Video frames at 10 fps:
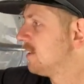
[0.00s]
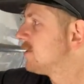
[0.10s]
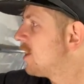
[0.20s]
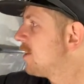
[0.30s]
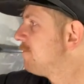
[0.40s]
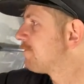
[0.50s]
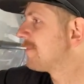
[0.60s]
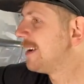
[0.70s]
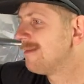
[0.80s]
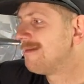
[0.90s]
So
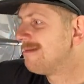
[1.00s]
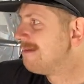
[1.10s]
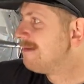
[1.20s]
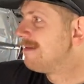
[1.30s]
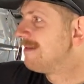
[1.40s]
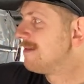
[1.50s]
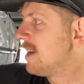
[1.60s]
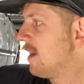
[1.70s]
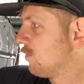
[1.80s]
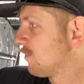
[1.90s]

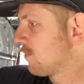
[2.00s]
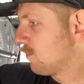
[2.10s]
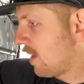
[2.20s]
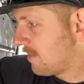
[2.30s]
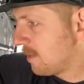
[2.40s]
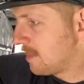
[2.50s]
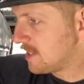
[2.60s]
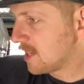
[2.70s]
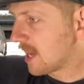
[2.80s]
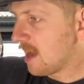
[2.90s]
yeah, we'll wait for the
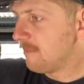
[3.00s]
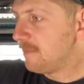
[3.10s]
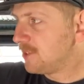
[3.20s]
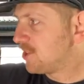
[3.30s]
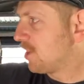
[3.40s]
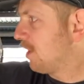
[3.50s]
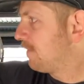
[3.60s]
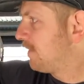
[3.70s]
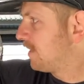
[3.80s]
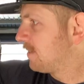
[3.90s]
bits to come, finish it off,
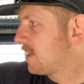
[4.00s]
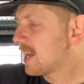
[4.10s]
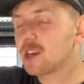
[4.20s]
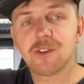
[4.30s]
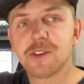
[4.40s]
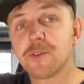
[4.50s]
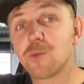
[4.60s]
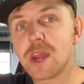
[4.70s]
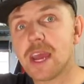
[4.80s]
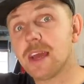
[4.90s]
then get onto the
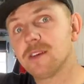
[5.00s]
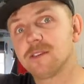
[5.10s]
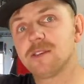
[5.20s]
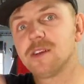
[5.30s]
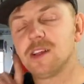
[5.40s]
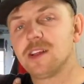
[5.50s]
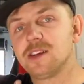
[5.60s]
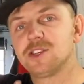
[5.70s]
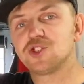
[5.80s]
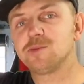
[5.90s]
rear,
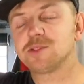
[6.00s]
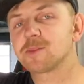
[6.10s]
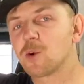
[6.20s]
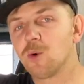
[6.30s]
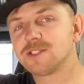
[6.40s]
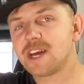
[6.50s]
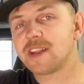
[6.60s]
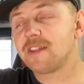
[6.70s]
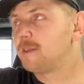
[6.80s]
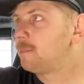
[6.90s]
trim some collars
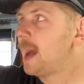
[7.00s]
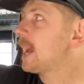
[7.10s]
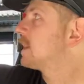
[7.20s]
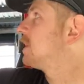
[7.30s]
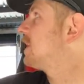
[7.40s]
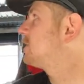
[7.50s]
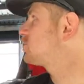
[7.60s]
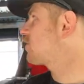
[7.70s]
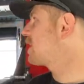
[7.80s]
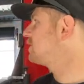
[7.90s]
down in the back and
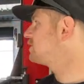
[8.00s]
straighten